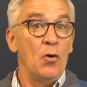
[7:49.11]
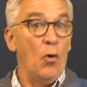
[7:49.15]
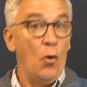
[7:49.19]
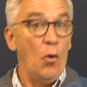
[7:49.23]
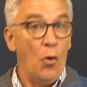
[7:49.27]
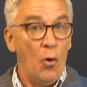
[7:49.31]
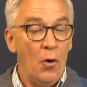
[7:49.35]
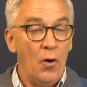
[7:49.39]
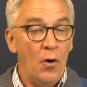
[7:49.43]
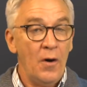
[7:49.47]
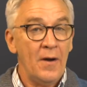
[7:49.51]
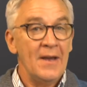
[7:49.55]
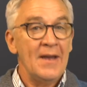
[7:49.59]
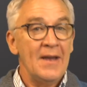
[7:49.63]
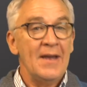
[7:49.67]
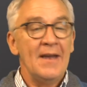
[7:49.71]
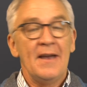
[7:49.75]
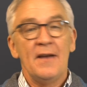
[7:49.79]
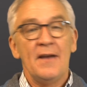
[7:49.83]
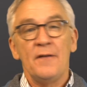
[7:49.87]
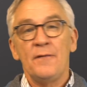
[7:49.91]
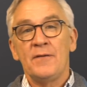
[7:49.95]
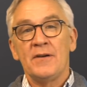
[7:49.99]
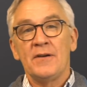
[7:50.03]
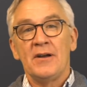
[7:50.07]
Or,
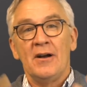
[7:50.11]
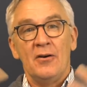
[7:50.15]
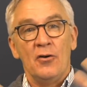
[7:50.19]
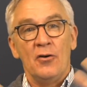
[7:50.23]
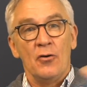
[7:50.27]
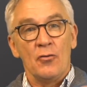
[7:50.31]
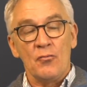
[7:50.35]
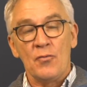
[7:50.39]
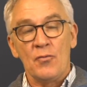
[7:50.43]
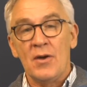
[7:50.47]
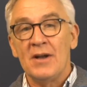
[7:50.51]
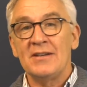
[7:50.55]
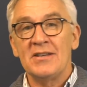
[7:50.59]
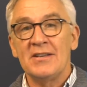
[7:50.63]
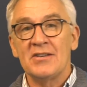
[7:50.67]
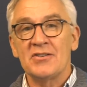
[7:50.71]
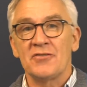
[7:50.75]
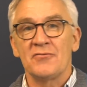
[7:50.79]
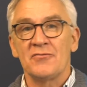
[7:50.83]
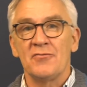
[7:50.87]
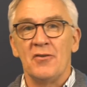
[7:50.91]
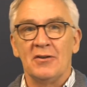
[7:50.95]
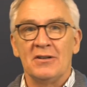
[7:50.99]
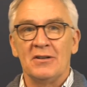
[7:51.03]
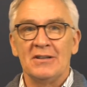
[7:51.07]
if we are already
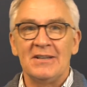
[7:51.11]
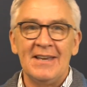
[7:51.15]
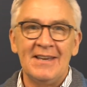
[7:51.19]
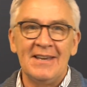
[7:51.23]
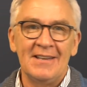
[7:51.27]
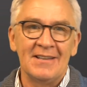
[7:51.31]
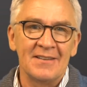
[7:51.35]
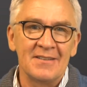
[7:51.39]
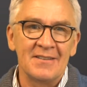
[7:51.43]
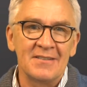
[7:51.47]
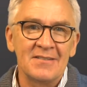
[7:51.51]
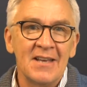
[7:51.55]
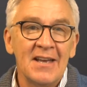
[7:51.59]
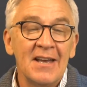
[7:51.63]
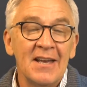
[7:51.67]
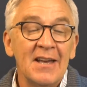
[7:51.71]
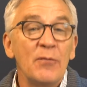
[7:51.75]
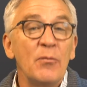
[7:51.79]
strong leaders,